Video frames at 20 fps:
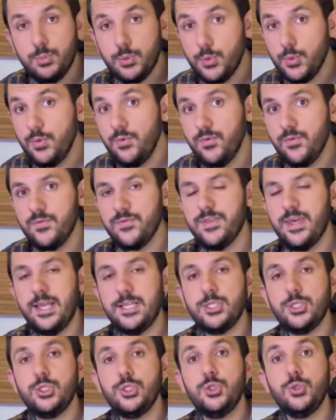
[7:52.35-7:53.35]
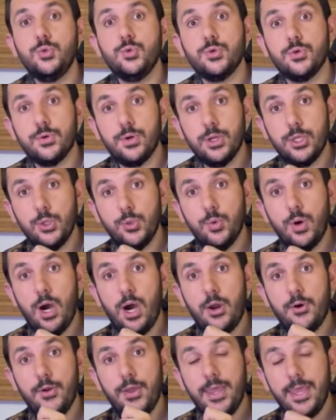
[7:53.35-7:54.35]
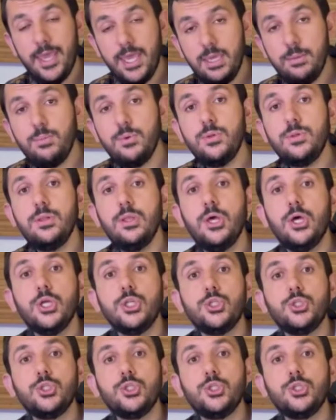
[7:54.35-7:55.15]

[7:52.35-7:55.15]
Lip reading: prove that you are able